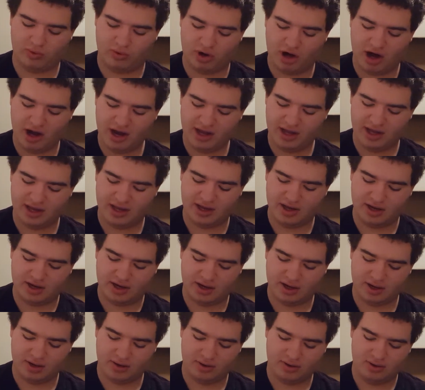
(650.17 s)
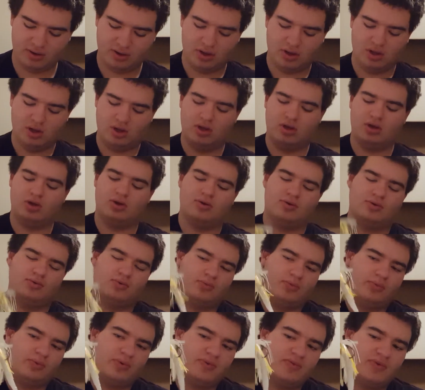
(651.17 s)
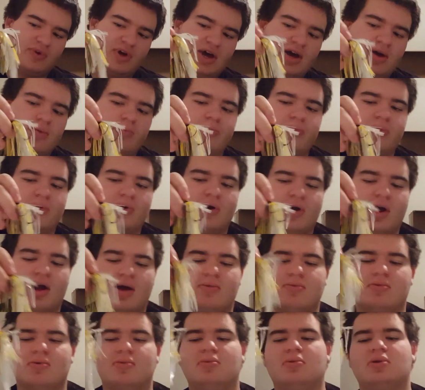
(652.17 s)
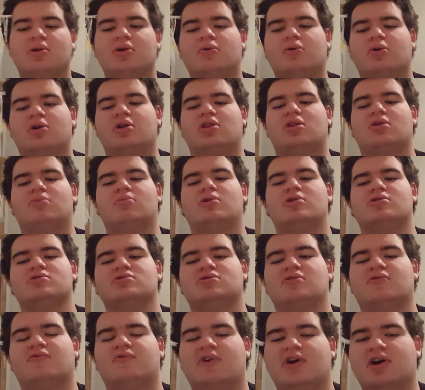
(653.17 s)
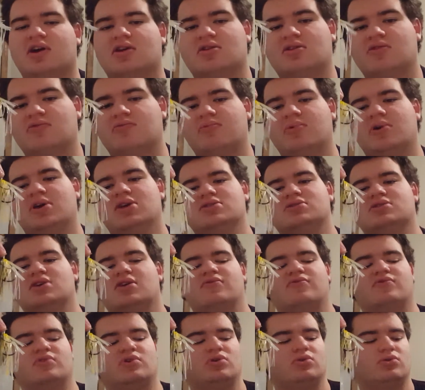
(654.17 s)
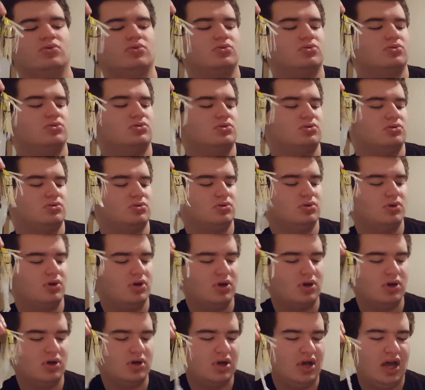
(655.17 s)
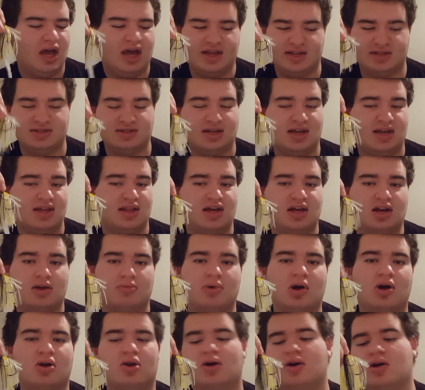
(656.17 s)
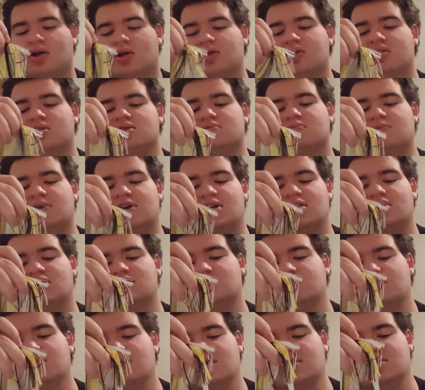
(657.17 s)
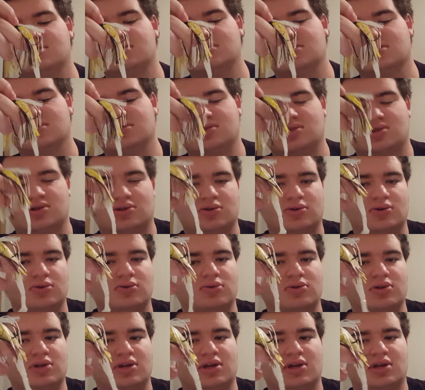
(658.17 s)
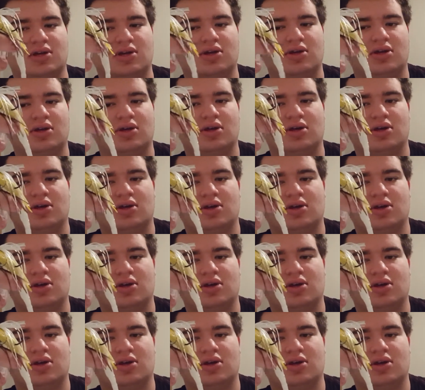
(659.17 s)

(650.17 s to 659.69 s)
Right here, we've got probably one of the most effective baits I've used. I say that about all of these baits, but this is truly